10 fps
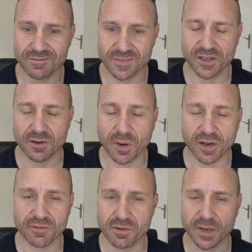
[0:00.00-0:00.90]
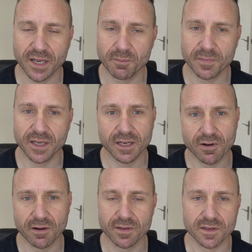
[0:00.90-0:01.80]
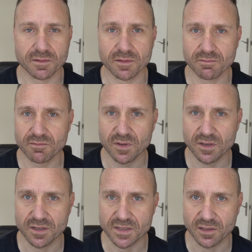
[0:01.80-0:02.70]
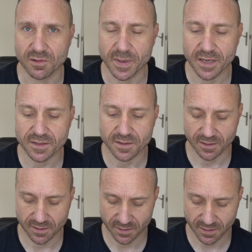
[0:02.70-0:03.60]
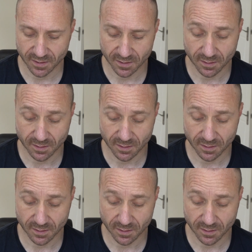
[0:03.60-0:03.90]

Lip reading: like you're buying it from a company rather than a single person kind of thing.